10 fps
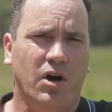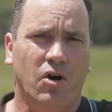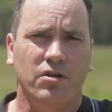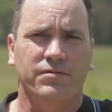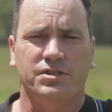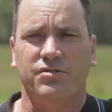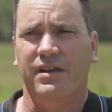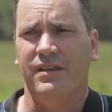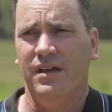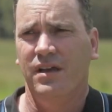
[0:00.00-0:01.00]
whole of
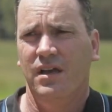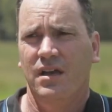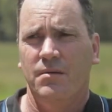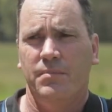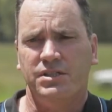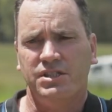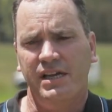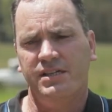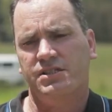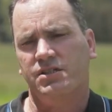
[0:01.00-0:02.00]
Australia. But
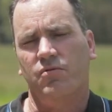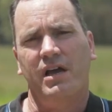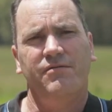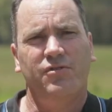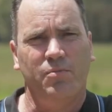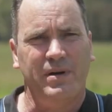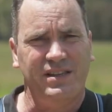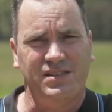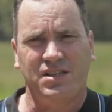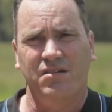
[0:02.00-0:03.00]
changes to rainfall
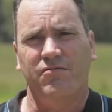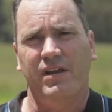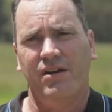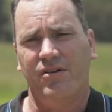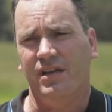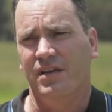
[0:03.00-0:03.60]
patterns can vary